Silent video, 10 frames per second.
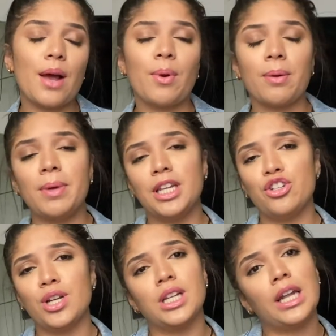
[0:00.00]
I recommend
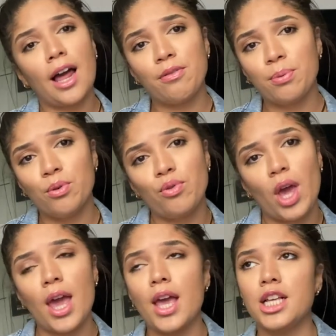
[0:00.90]
that you get the LifeProof
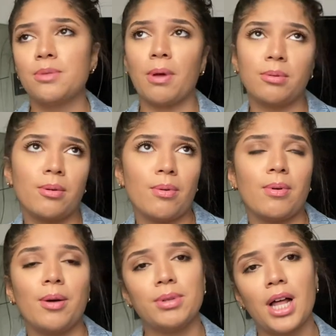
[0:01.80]
case, blah, blah, blah,
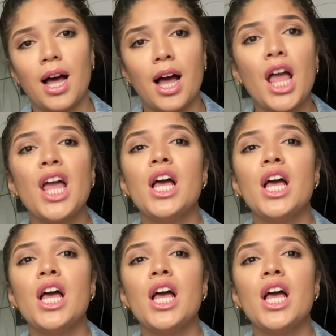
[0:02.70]
blah, blah.